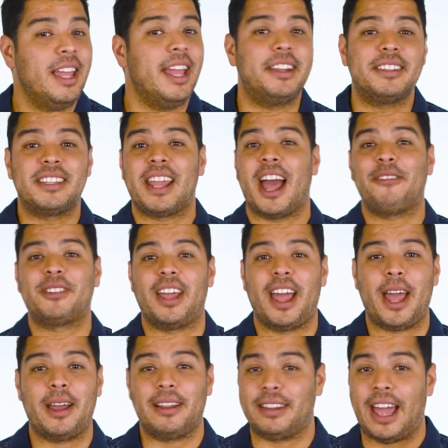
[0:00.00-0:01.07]
It doesn't have to
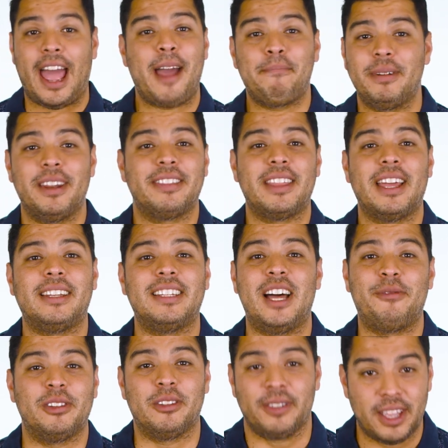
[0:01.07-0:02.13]
happen at that
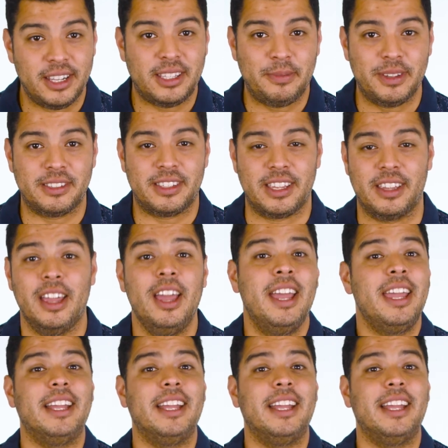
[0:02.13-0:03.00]
level of intimacy.